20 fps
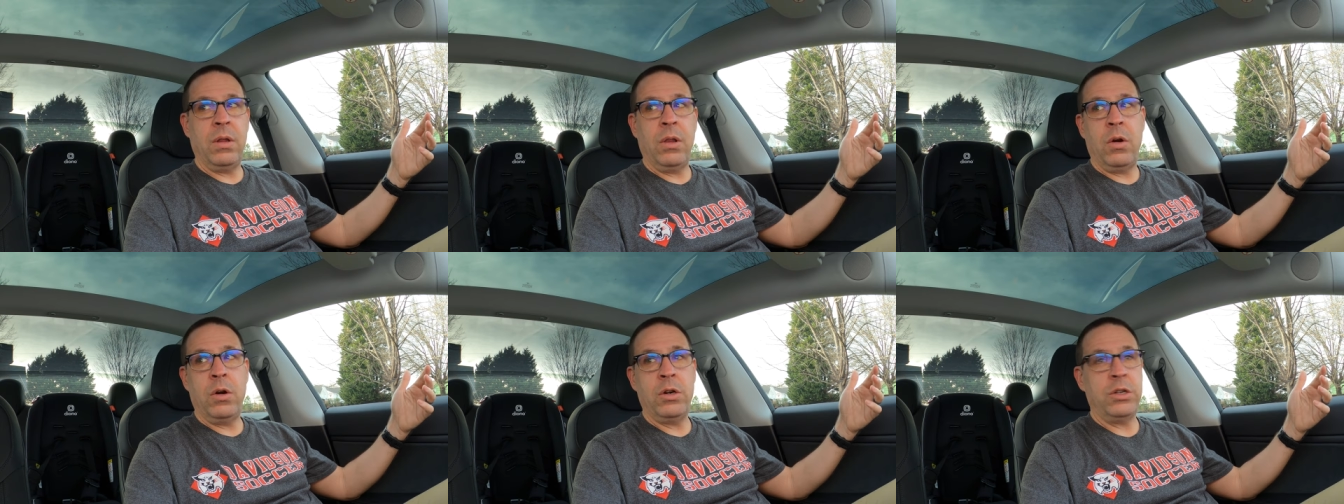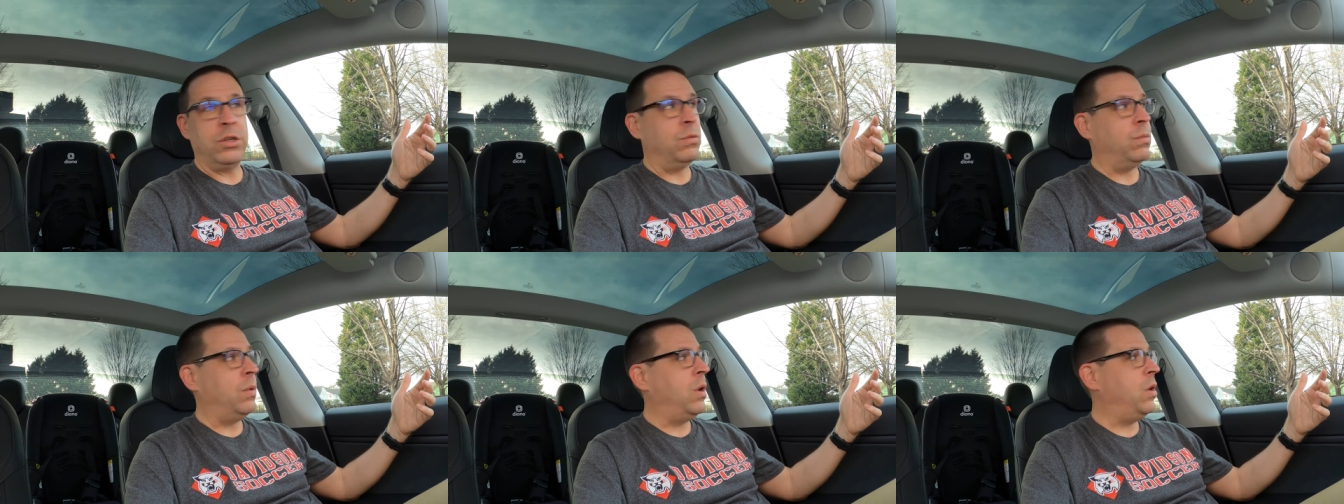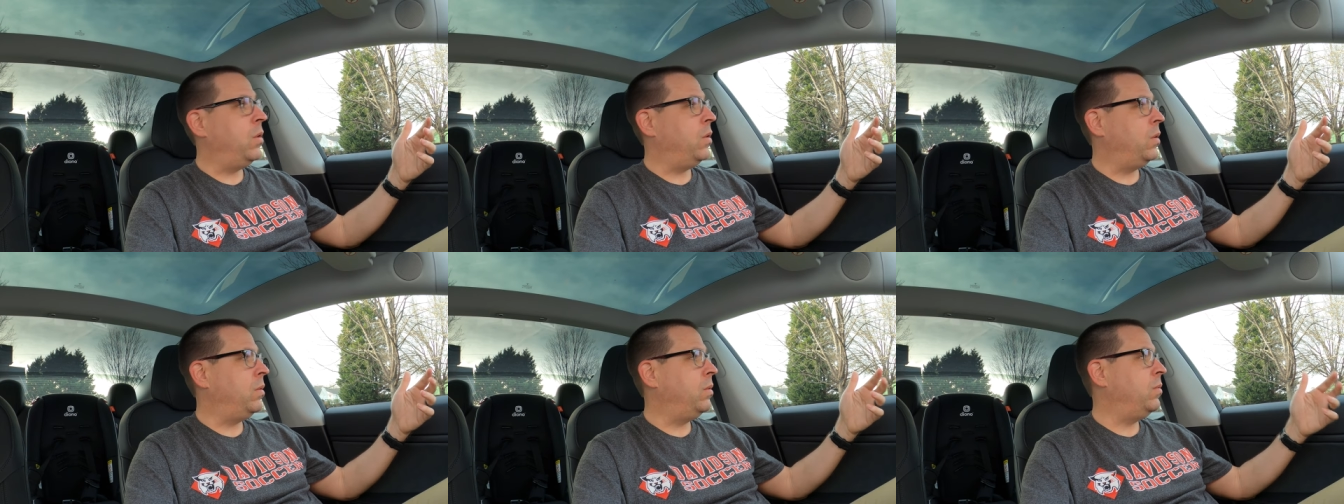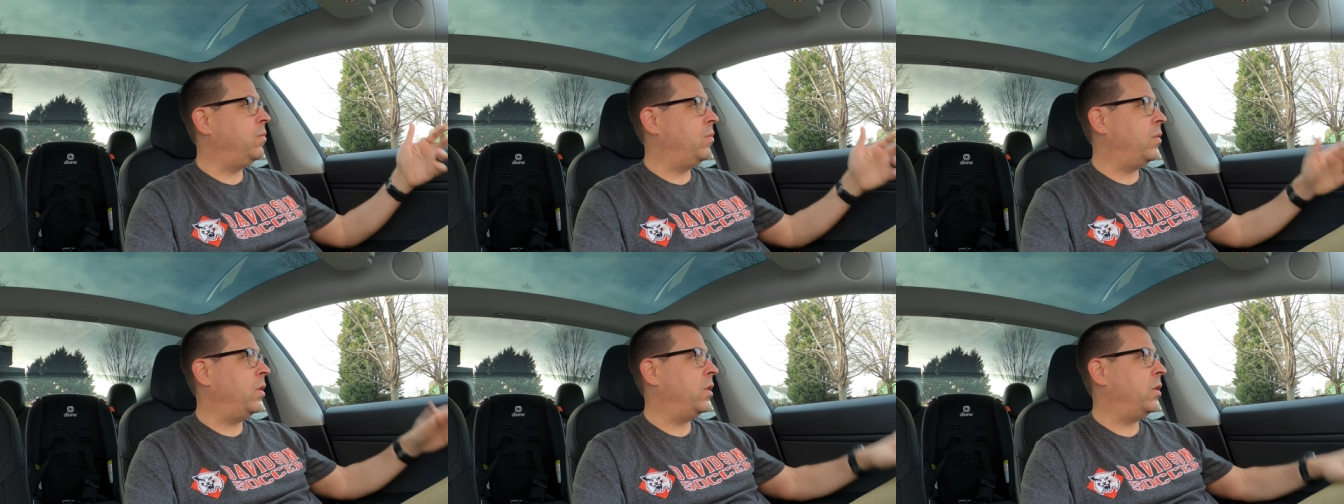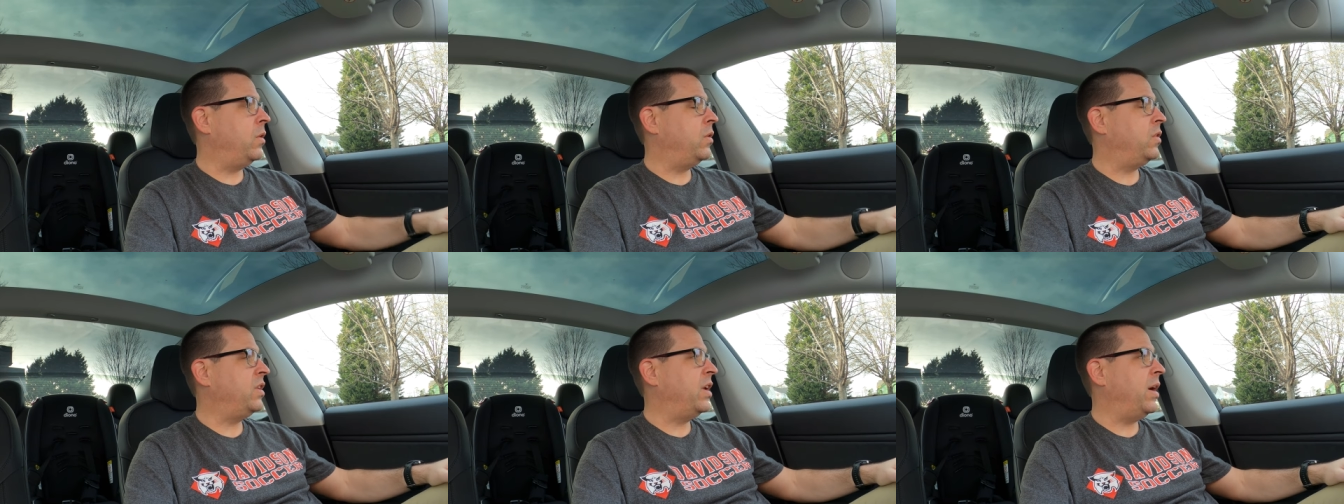a larger road where
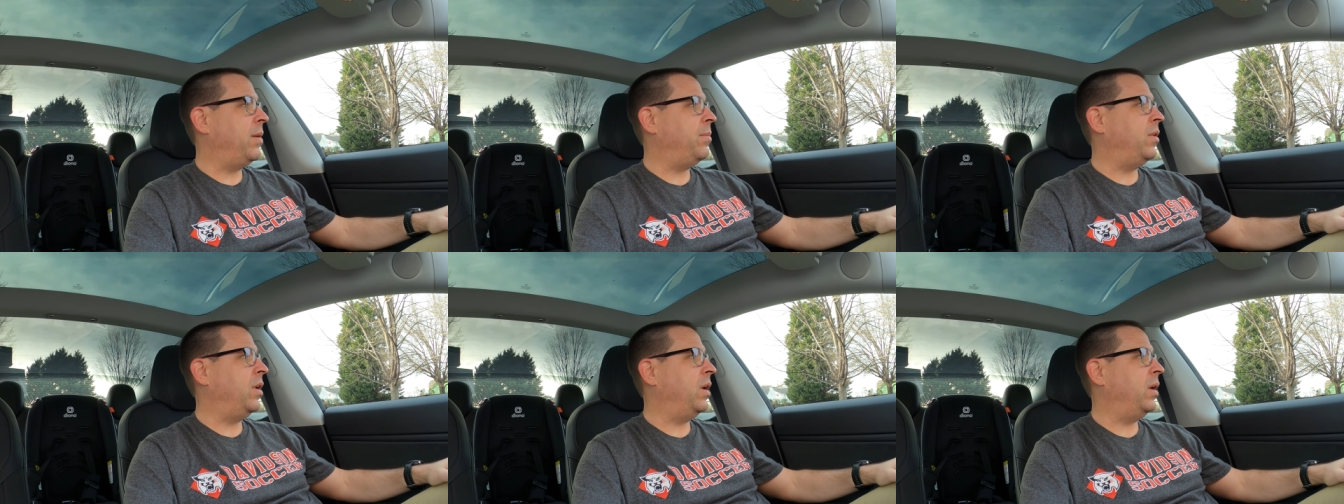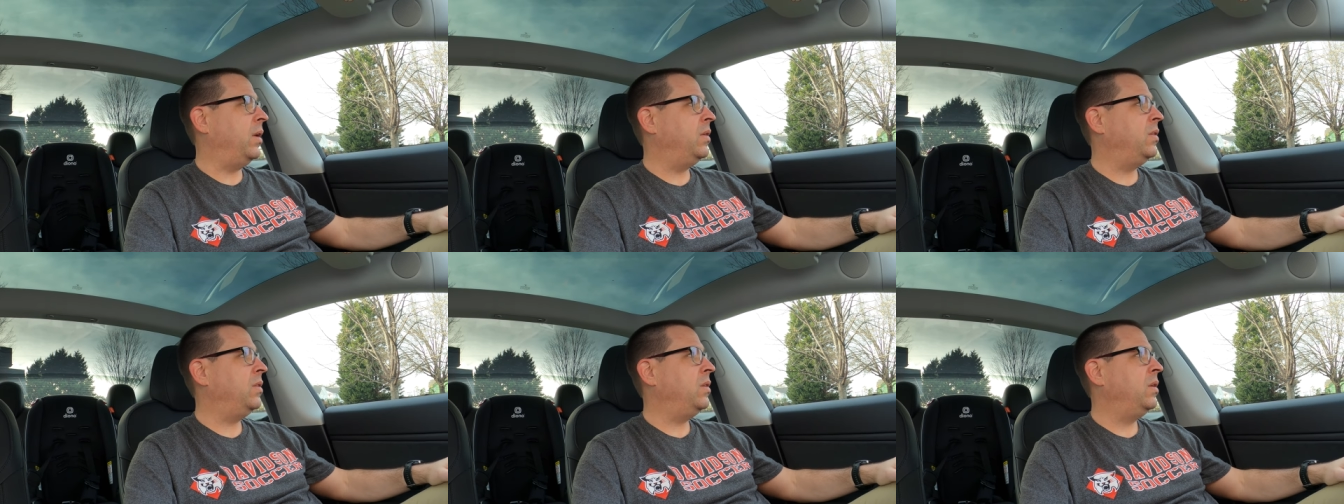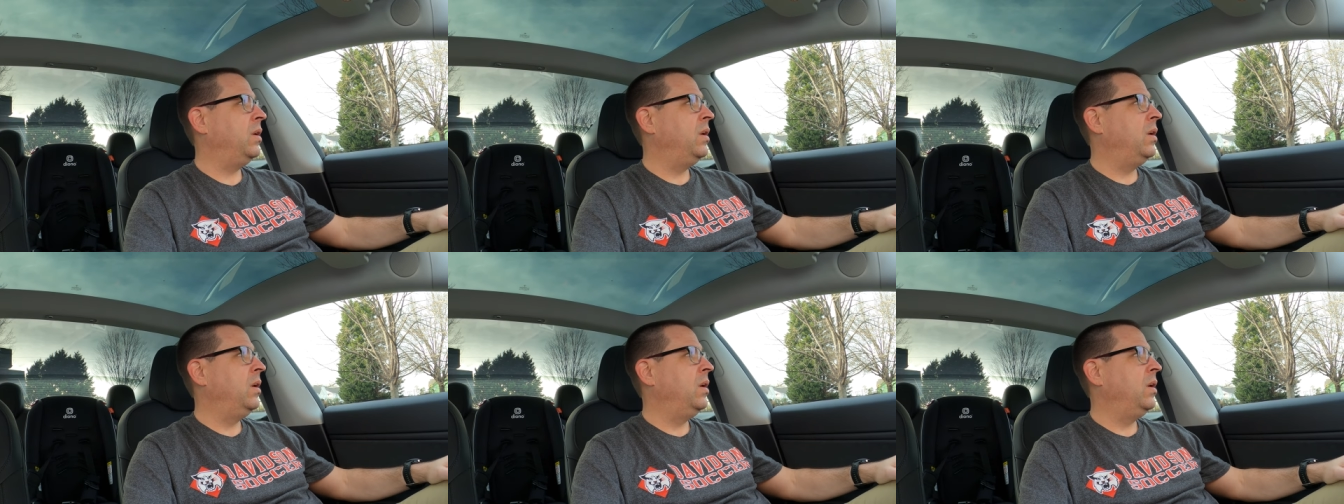there's stoplights,